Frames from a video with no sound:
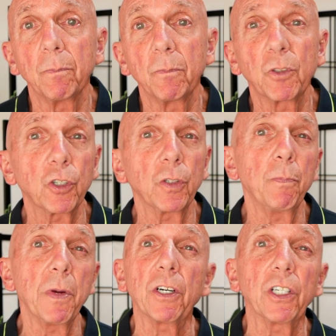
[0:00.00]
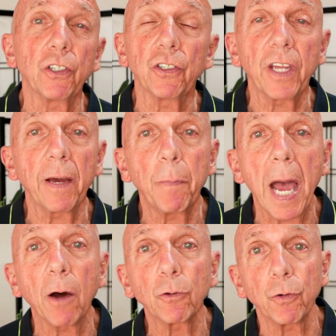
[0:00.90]
Should marriages have
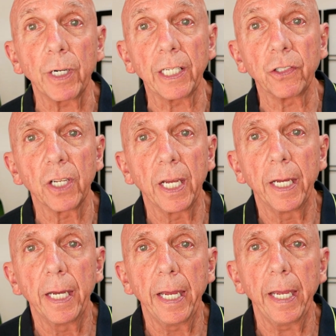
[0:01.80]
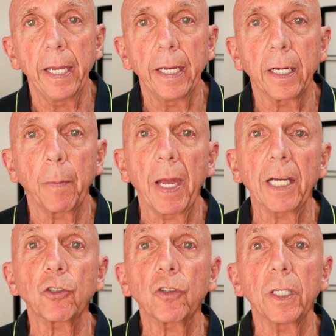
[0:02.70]
boundaries? And I'm
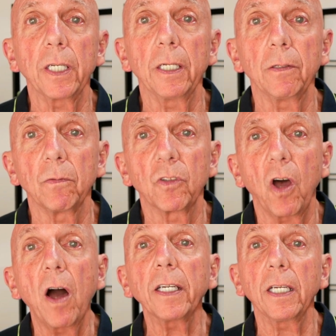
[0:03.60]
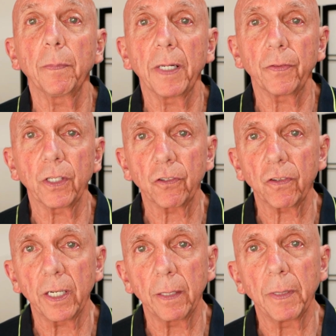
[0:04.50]
actually talking about this
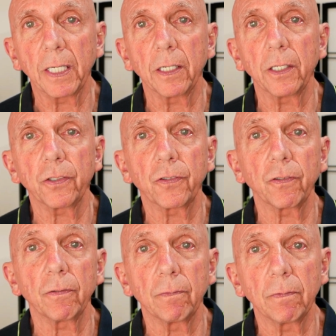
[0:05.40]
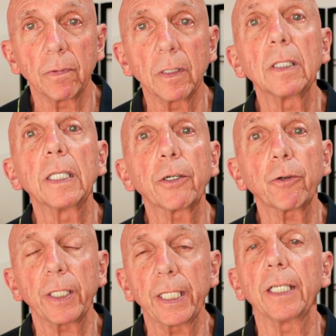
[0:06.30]
today because
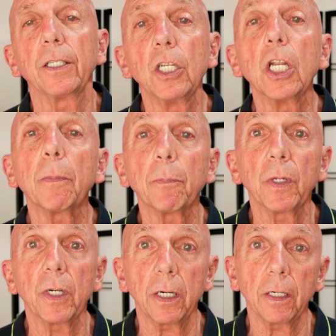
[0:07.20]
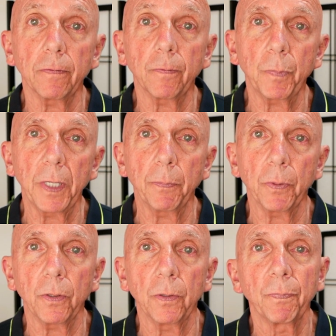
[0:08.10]
literally a number of people,